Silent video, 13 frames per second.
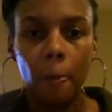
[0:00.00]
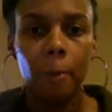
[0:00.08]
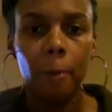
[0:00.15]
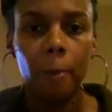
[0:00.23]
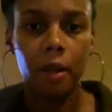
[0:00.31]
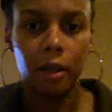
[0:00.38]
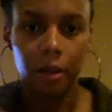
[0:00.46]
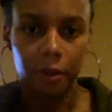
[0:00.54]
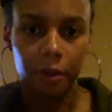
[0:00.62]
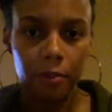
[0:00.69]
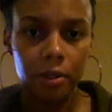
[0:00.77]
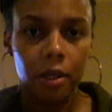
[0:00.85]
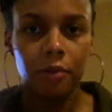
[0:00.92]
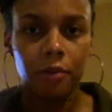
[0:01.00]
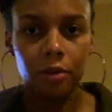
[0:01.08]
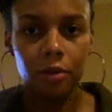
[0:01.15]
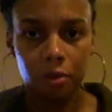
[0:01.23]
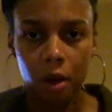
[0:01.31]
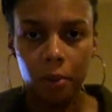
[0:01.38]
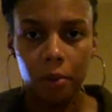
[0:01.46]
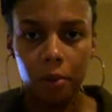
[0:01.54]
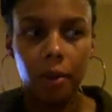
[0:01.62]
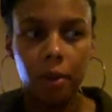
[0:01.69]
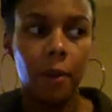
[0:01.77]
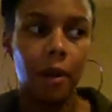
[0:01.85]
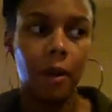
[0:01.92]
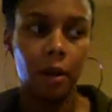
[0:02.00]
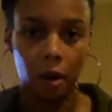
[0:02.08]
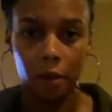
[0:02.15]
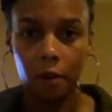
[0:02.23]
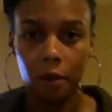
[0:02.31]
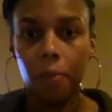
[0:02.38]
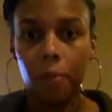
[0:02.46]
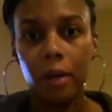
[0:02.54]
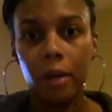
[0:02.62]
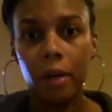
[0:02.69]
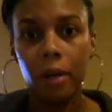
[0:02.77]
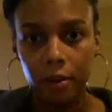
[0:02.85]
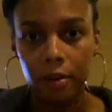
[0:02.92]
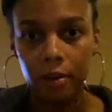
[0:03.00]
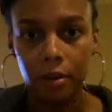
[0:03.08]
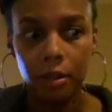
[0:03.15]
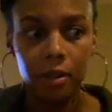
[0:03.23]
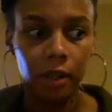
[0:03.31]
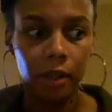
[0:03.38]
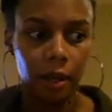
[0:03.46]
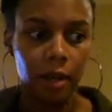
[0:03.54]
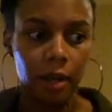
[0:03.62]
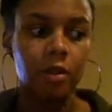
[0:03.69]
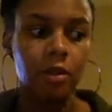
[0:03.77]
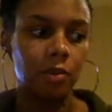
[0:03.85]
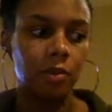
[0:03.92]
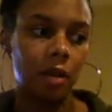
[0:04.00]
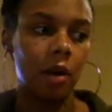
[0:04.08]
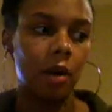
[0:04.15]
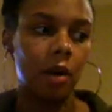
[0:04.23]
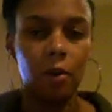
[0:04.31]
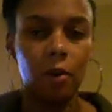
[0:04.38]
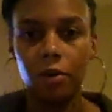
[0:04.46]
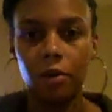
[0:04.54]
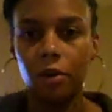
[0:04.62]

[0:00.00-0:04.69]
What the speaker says: they can get themselves into trouble and then they can call their boyfriends, because at the end she was like, oh,